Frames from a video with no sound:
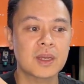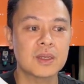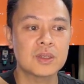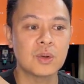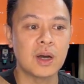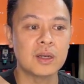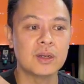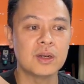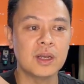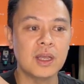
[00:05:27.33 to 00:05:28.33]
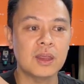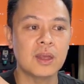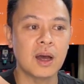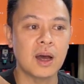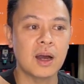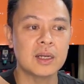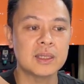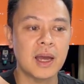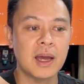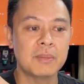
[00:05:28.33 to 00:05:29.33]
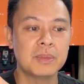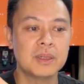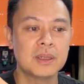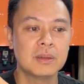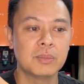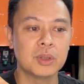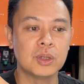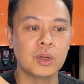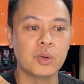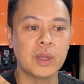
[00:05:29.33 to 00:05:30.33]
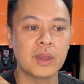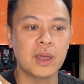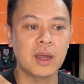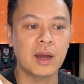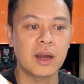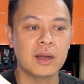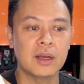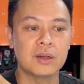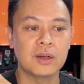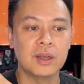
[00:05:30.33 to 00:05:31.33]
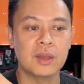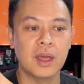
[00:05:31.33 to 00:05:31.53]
So underneath the R tab, put glue in there, and underneath the